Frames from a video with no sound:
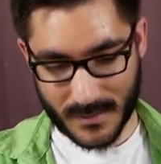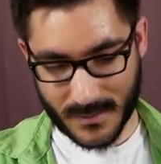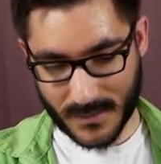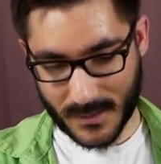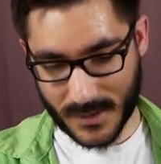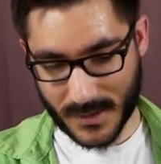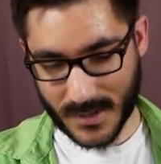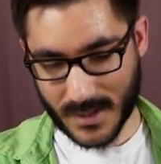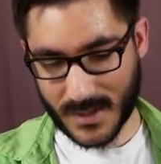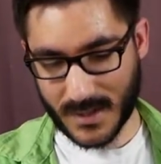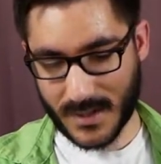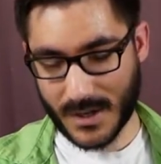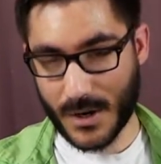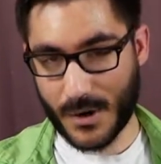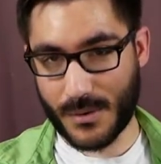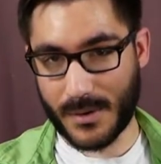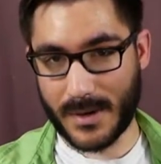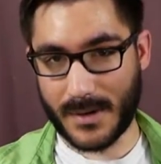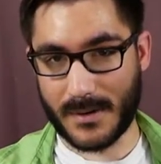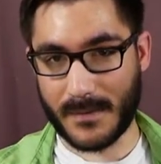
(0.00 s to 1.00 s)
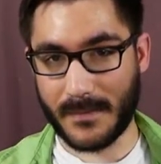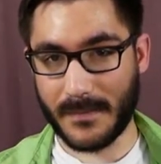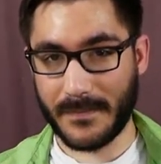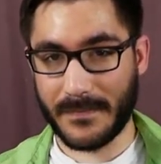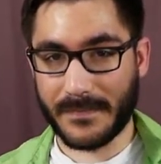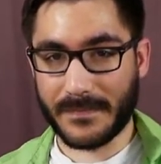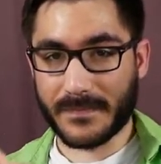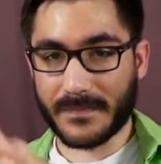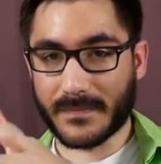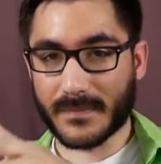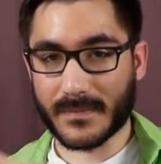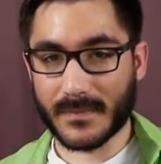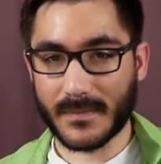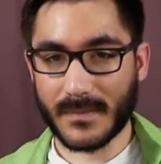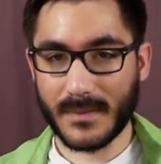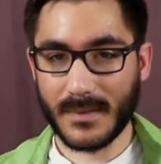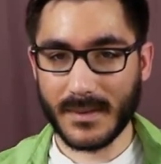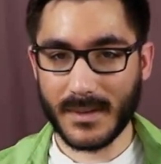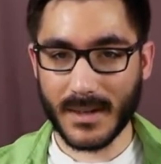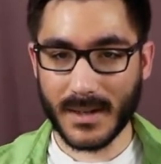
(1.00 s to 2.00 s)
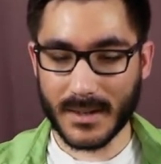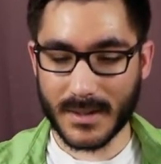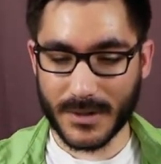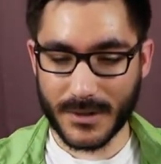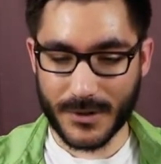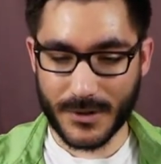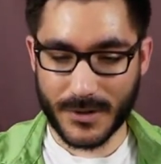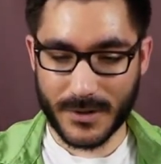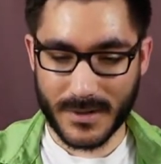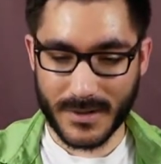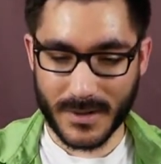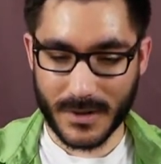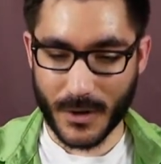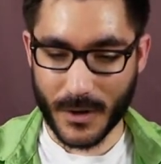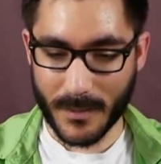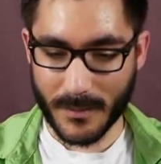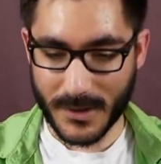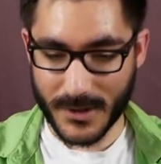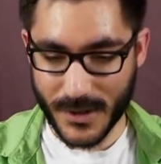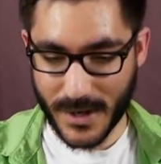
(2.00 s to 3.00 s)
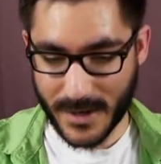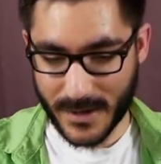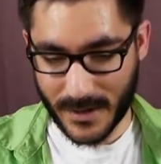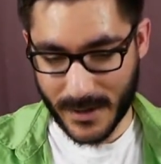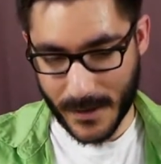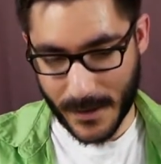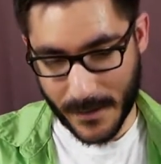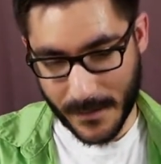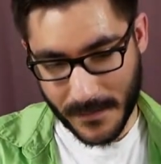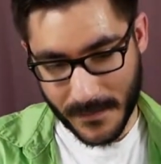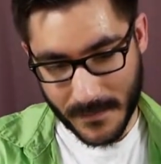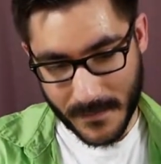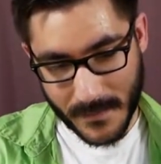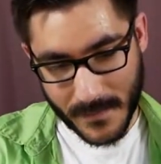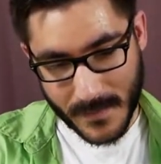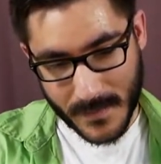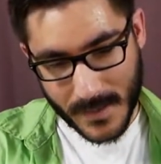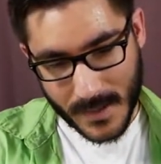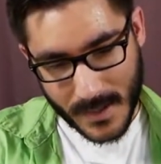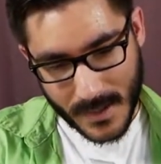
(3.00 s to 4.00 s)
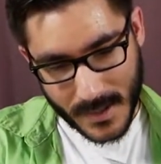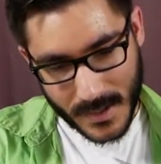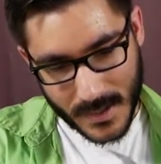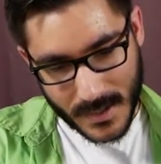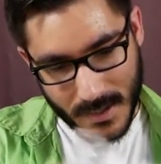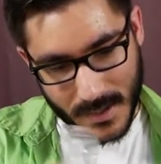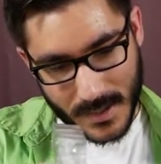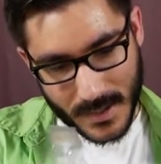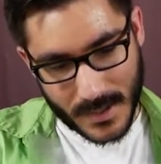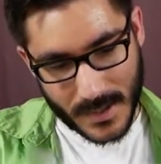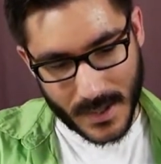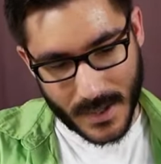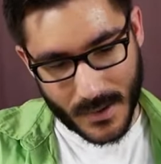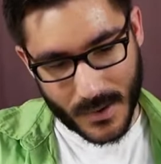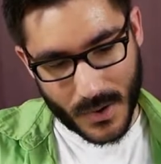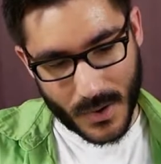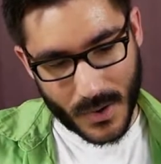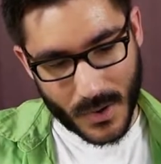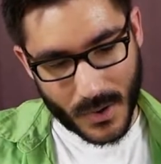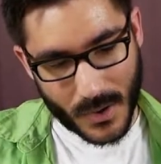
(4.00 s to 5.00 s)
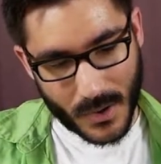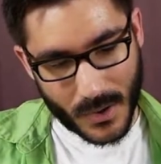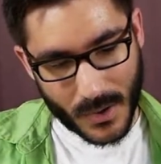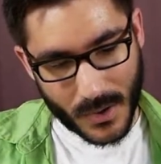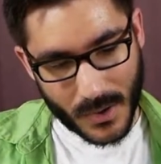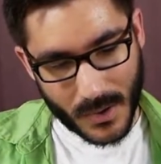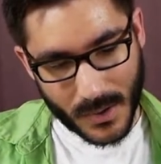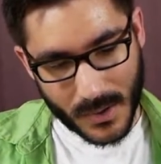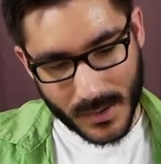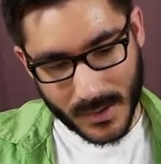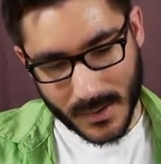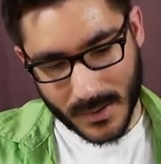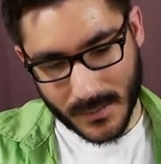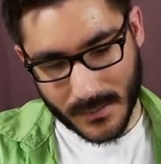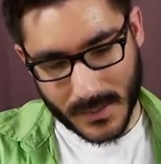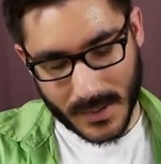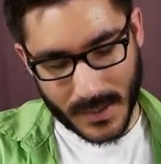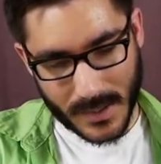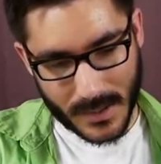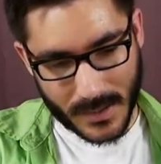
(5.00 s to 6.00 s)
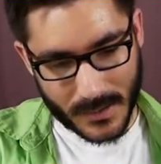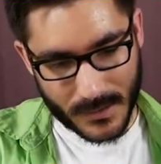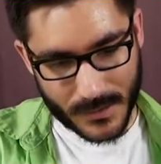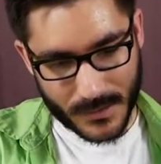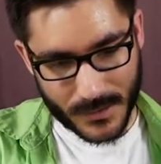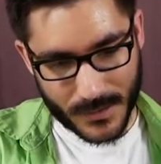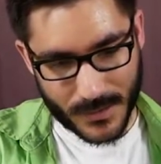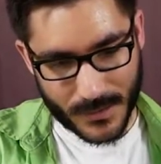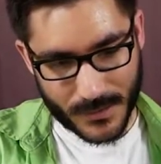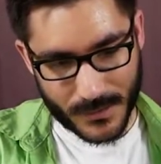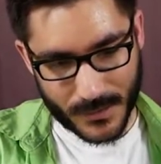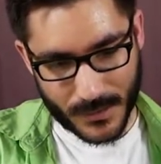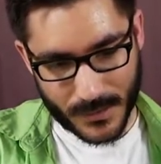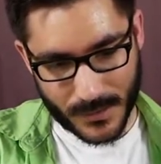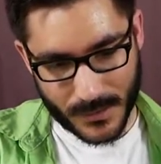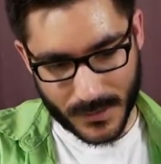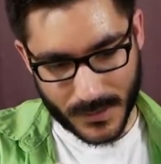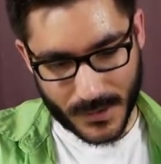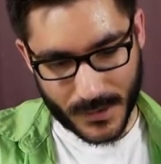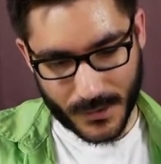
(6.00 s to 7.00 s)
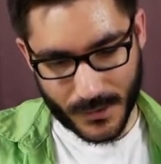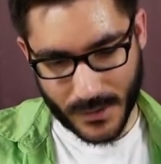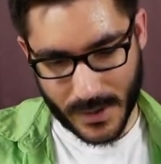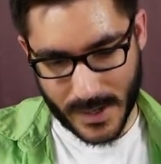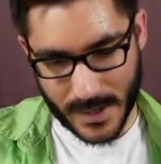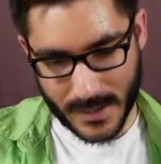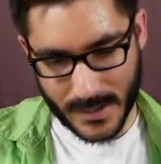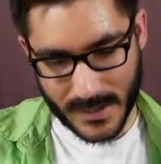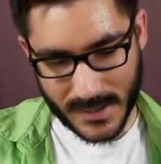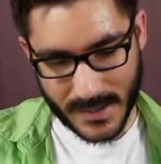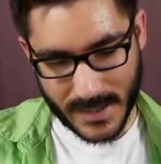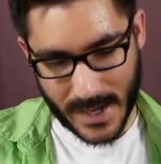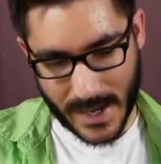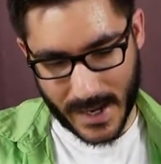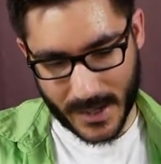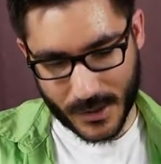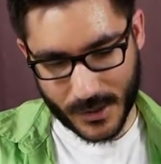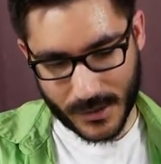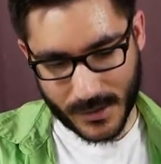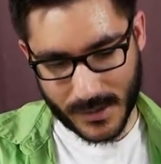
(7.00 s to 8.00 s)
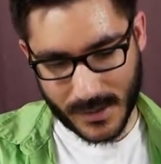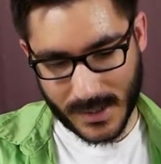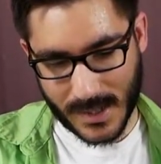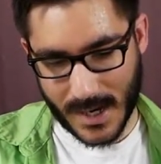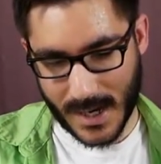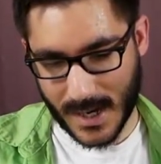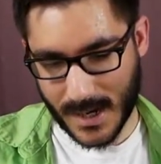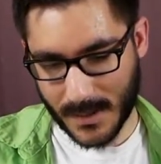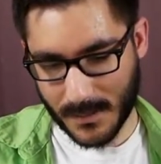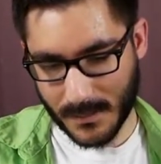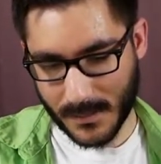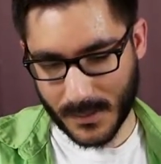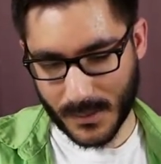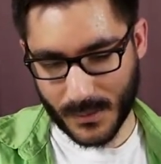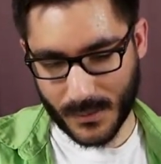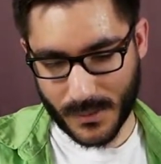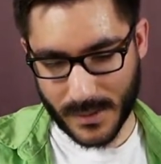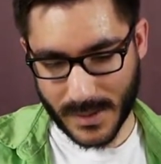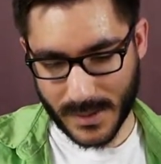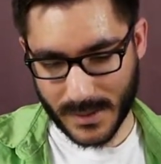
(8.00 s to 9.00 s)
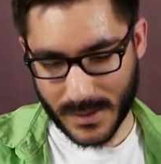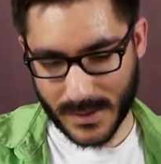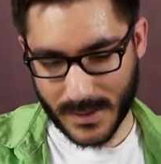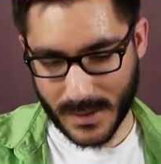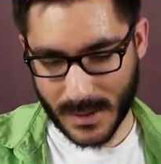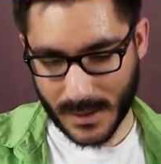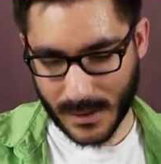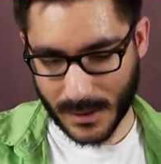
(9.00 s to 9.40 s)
We're just going to go and dish garbage out of here. Now, all of the Elder Scrolls crates actually came with a